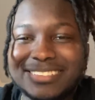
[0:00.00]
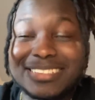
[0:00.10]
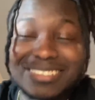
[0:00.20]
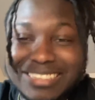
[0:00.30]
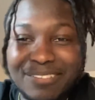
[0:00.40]

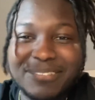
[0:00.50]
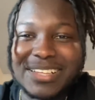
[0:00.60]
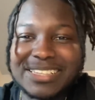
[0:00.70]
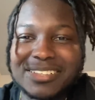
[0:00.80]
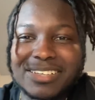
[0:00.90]
just because I feel like
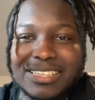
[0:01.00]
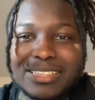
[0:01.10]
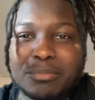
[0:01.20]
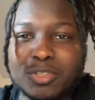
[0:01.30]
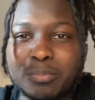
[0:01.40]
he's gonna get
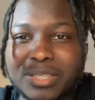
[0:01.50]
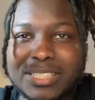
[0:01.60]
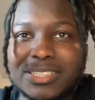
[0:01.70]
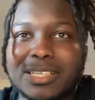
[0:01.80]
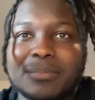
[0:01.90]
the most
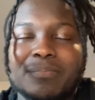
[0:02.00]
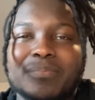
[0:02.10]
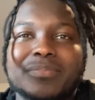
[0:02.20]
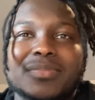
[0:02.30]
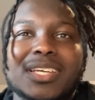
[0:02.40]
playing time.
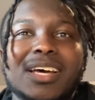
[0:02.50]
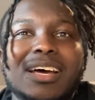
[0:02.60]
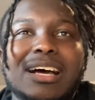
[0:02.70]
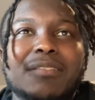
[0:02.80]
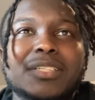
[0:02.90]

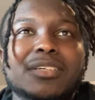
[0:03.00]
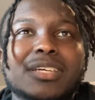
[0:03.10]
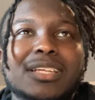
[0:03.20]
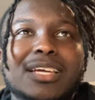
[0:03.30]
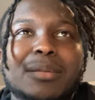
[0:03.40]
I believe he's gonna
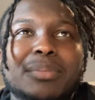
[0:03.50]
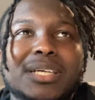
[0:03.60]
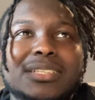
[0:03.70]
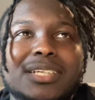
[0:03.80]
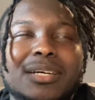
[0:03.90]
get a lot of
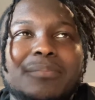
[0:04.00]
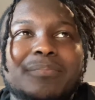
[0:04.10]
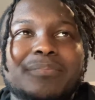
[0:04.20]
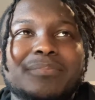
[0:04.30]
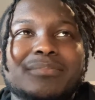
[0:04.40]
playing time.
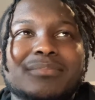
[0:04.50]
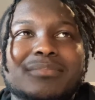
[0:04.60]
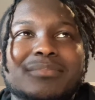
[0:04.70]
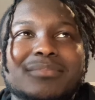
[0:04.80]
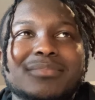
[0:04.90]

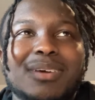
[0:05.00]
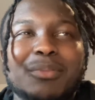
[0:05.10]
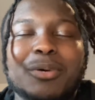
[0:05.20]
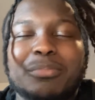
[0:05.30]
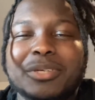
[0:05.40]
I'm gonna
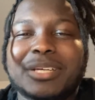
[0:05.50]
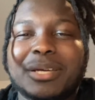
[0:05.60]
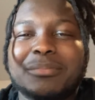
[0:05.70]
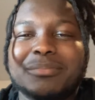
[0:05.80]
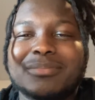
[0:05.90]
go
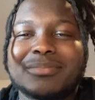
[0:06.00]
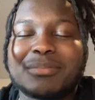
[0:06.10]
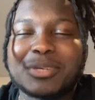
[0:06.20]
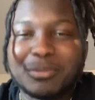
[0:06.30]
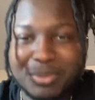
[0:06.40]
Bouknight. I'm
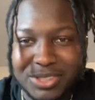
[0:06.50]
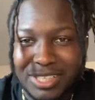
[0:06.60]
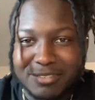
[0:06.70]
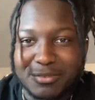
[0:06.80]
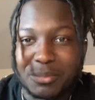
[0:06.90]
gonna go
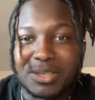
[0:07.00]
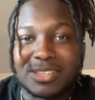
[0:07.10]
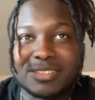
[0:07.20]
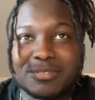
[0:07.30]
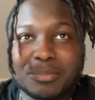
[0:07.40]
Bouknight for my
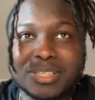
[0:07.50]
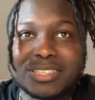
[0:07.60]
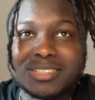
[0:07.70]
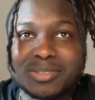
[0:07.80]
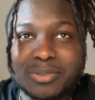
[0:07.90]
lead, for my
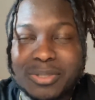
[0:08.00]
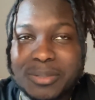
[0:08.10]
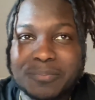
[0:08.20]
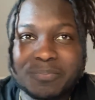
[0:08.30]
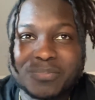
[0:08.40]
leading scorer
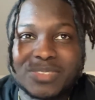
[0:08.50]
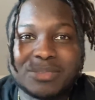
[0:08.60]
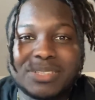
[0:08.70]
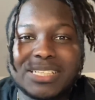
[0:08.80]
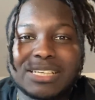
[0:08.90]

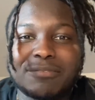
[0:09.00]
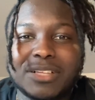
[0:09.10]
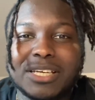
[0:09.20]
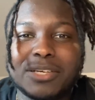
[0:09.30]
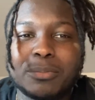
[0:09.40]
because I feel
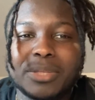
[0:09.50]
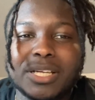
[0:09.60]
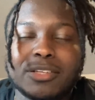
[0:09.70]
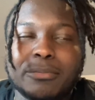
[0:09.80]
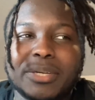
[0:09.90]
like he'll play
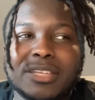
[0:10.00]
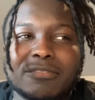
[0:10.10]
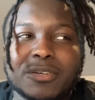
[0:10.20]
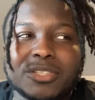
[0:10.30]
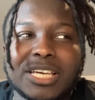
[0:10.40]
a little bit in the
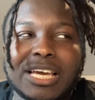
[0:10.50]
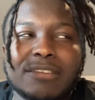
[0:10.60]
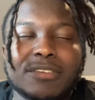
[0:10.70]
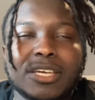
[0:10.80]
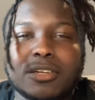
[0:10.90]
first
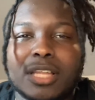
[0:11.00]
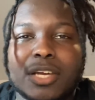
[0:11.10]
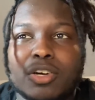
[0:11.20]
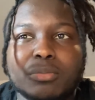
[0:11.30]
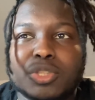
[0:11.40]
half and
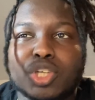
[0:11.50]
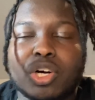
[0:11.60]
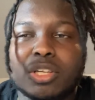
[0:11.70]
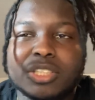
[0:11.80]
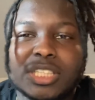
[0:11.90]
like almost
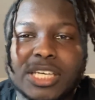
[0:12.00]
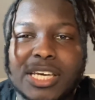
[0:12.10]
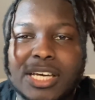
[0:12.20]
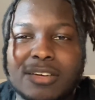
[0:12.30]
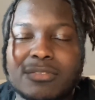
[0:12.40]
all the second
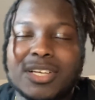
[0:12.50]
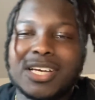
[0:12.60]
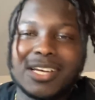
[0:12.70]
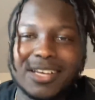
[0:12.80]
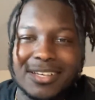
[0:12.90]
half.
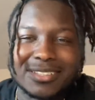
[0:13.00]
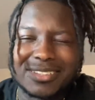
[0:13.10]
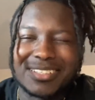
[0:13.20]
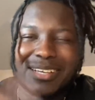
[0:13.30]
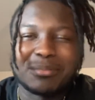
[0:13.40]

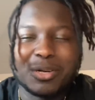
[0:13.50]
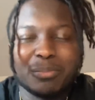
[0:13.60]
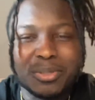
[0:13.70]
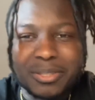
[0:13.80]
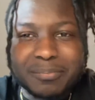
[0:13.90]
So yeah, I'm gonna go
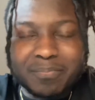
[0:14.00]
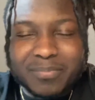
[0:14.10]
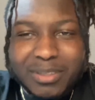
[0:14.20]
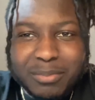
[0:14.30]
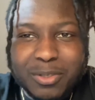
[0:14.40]
Book.
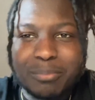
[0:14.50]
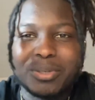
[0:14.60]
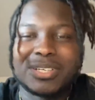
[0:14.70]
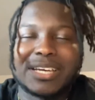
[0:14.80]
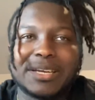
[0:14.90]
I'm gonna go
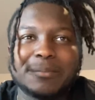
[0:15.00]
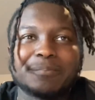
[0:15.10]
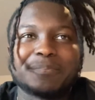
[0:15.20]
Bouknight.